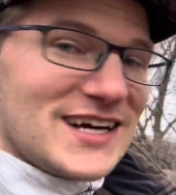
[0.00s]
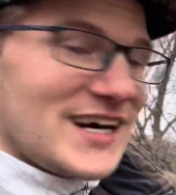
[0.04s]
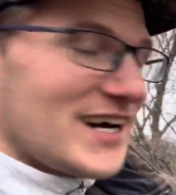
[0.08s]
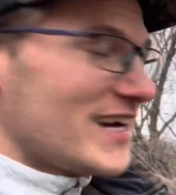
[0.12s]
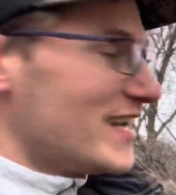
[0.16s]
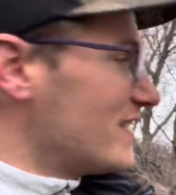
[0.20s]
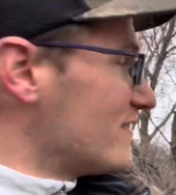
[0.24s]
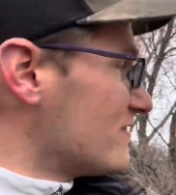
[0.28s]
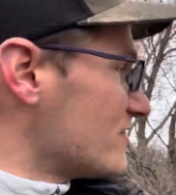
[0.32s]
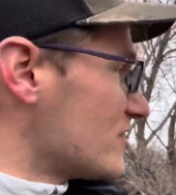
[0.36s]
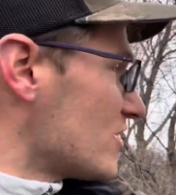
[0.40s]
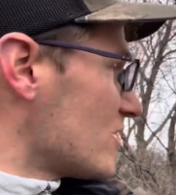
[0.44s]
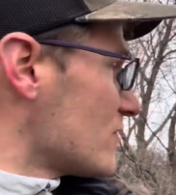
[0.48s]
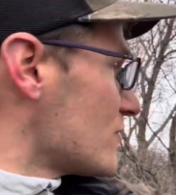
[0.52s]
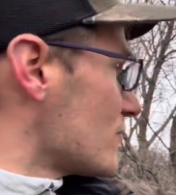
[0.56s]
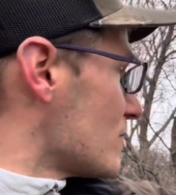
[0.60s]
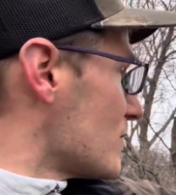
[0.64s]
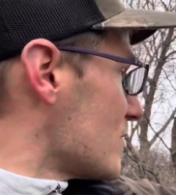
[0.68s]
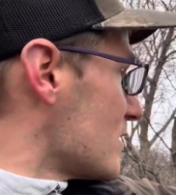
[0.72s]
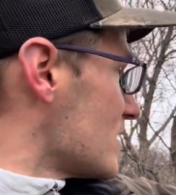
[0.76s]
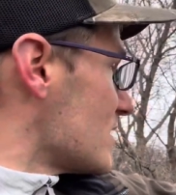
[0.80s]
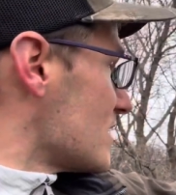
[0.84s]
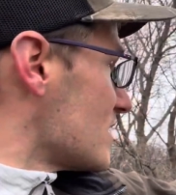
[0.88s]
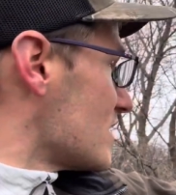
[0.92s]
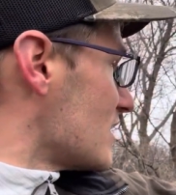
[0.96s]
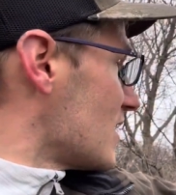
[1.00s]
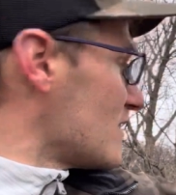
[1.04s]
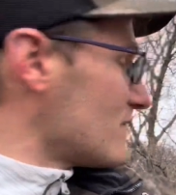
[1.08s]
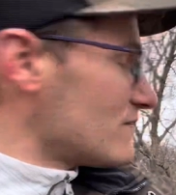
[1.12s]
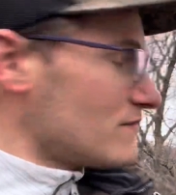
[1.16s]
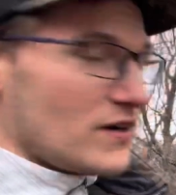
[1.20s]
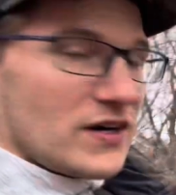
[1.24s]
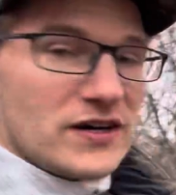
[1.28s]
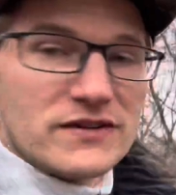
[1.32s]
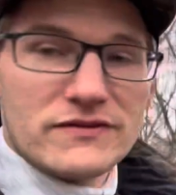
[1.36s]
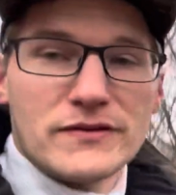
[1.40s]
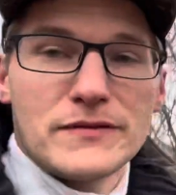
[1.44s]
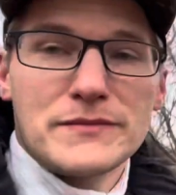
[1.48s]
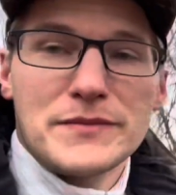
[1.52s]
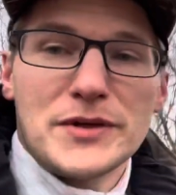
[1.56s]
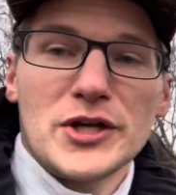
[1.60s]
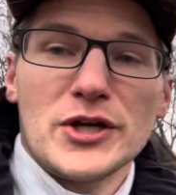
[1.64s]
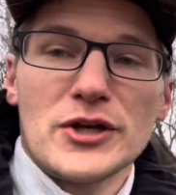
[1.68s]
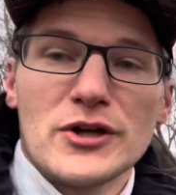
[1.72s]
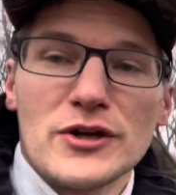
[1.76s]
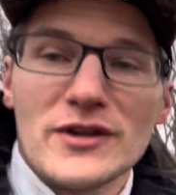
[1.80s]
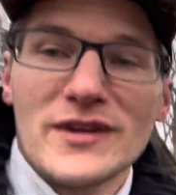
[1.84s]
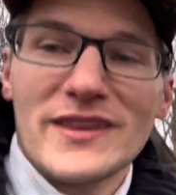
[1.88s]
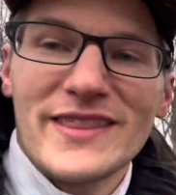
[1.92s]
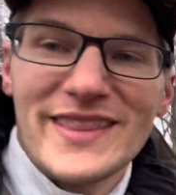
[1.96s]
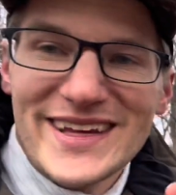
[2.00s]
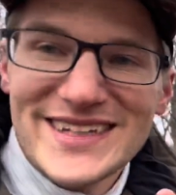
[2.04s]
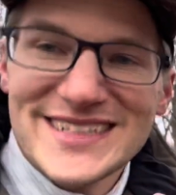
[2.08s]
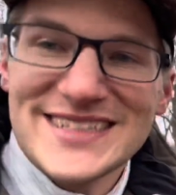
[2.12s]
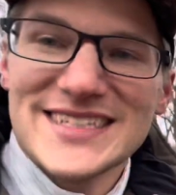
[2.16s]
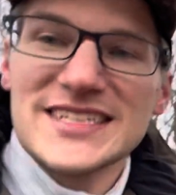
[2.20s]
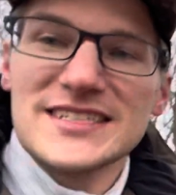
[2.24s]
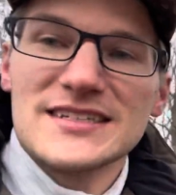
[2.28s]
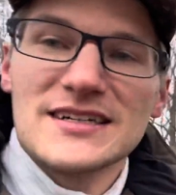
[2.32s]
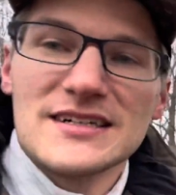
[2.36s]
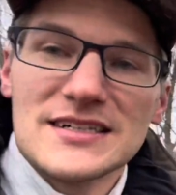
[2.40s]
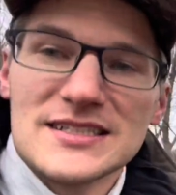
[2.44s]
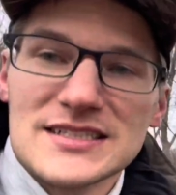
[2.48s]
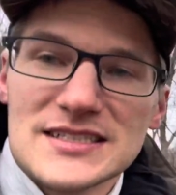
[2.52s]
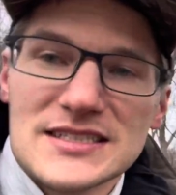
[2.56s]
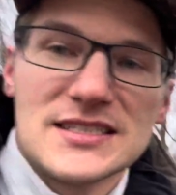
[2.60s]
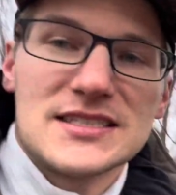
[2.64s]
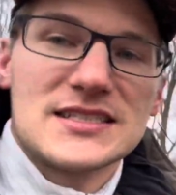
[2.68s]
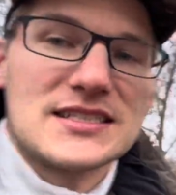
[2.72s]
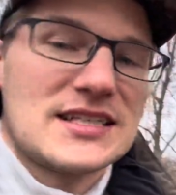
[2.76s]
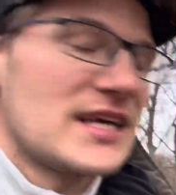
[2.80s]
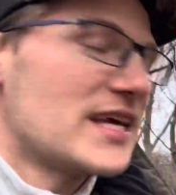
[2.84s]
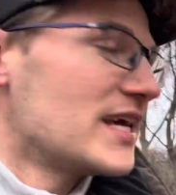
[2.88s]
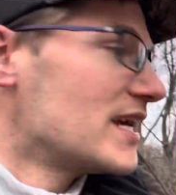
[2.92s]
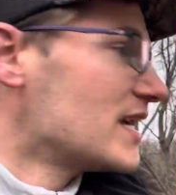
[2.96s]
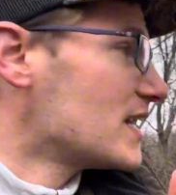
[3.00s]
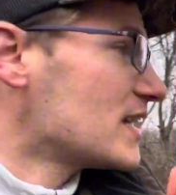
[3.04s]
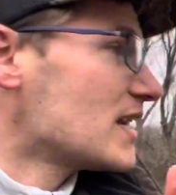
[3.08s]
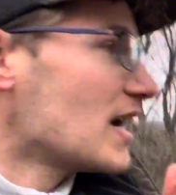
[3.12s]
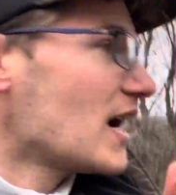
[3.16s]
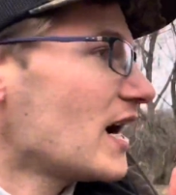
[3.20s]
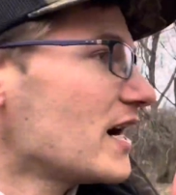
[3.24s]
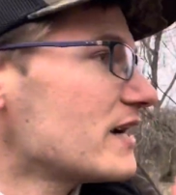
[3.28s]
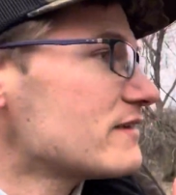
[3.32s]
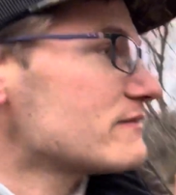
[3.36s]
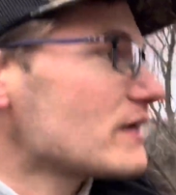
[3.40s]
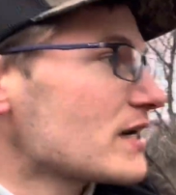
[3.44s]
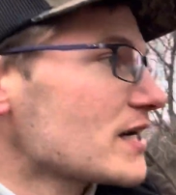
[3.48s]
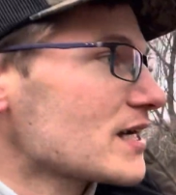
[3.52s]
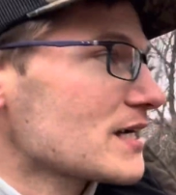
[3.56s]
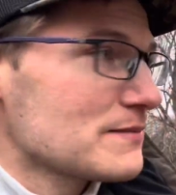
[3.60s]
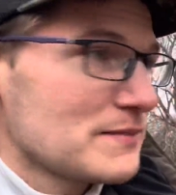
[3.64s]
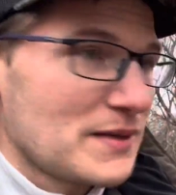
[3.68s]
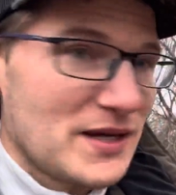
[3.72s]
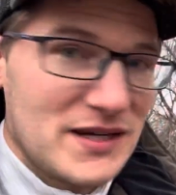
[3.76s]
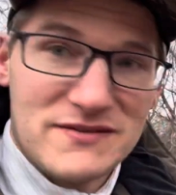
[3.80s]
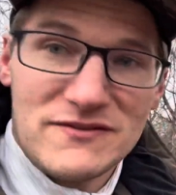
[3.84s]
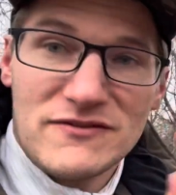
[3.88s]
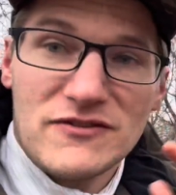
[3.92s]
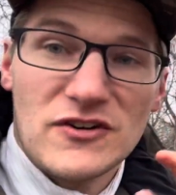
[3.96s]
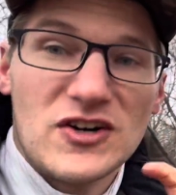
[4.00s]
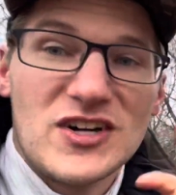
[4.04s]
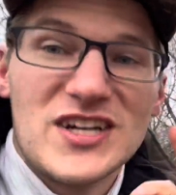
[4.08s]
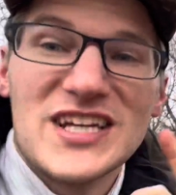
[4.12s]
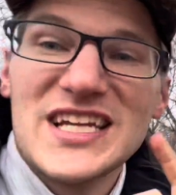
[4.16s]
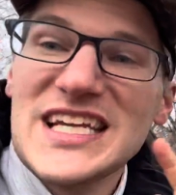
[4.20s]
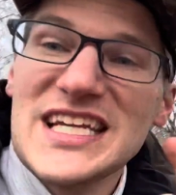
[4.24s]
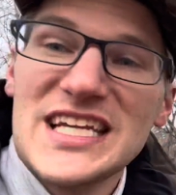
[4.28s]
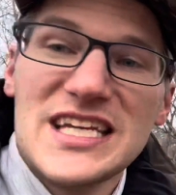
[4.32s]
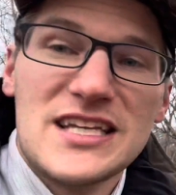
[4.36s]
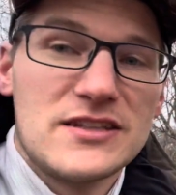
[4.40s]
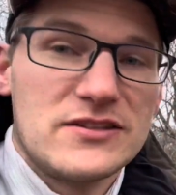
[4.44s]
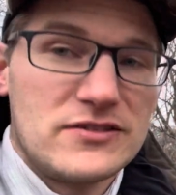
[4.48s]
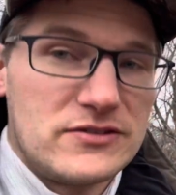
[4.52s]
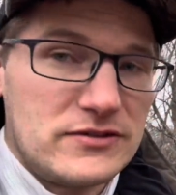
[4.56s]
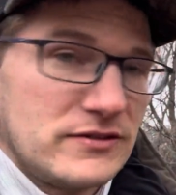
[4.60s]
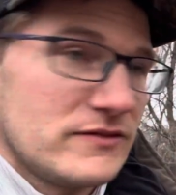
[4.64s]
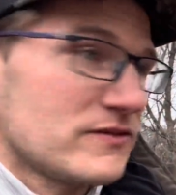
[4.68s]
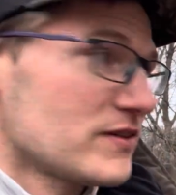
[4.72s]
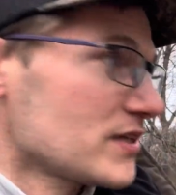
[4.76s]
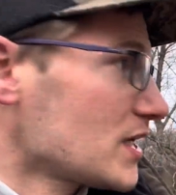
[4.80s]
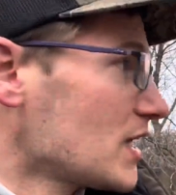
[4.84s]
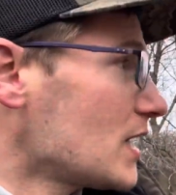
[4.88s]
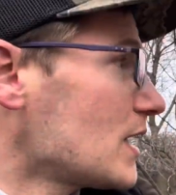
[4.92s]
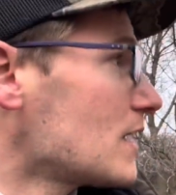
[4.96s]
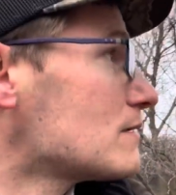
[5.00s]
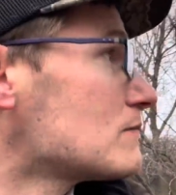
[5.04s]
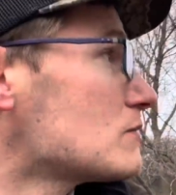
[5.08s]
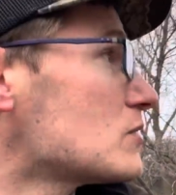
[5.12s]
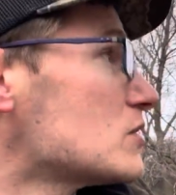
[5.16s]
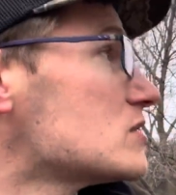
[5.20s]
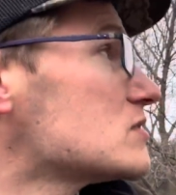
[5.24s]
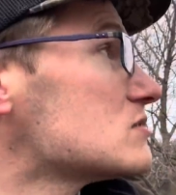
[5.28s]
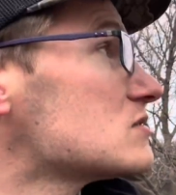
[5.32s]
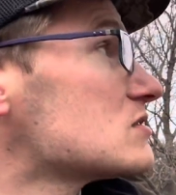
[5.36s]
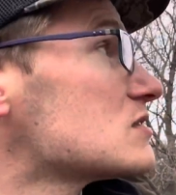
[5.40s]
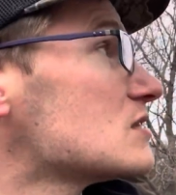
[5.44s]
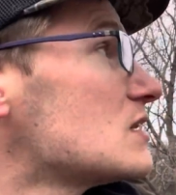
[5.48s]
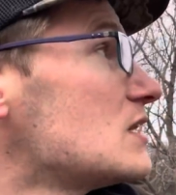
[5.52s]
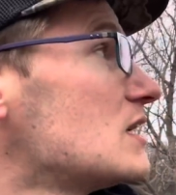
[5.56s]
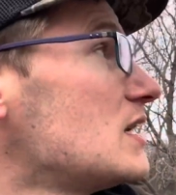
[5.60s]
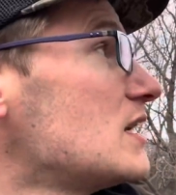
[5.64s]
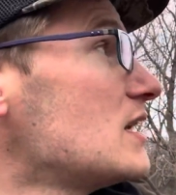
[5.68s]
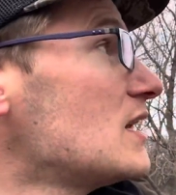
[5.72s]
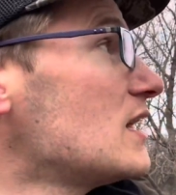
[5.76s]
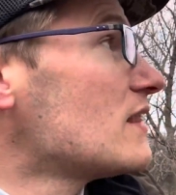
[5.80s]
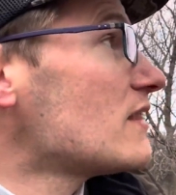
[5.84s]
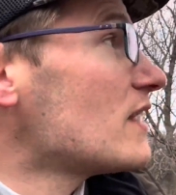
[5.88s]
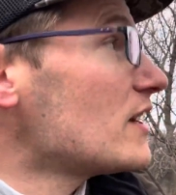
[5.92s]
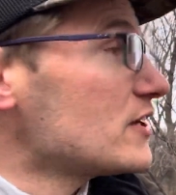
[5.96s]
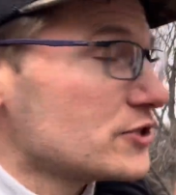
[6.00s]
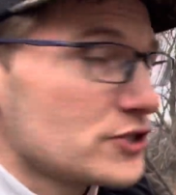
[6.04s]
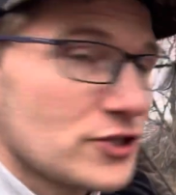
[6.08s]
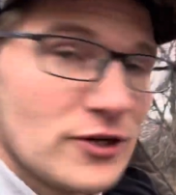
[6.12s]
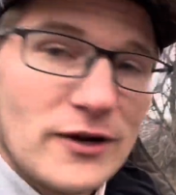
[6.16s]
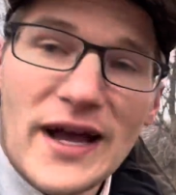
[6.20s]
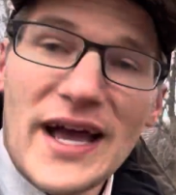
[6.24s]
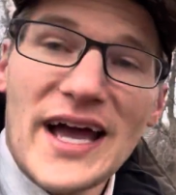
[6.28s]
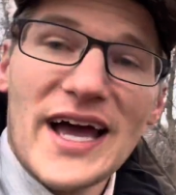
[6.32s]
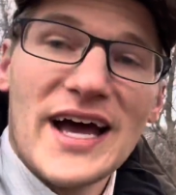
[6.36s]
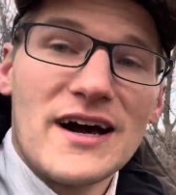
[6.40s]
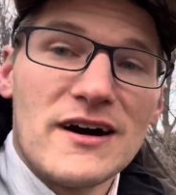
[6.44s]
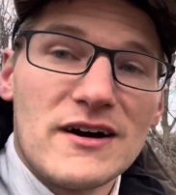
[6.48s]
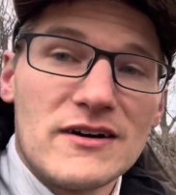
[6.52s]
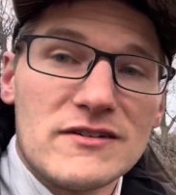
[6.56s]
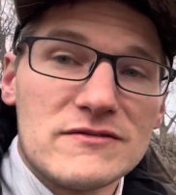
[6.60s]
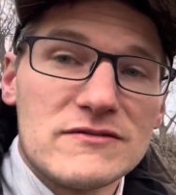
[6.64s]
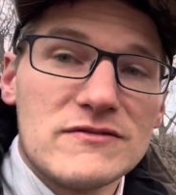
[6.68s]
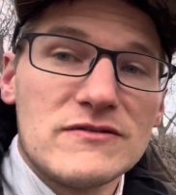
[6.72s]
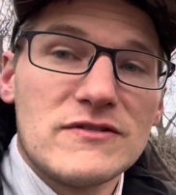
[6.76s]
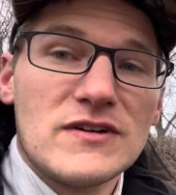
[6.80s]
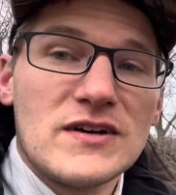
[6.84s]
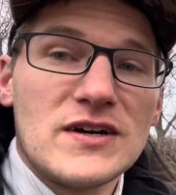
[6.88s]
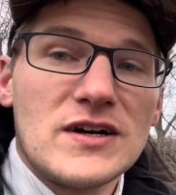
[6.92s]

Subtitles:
I have another one not far from here that does, and I recommend for either of the cameras that you have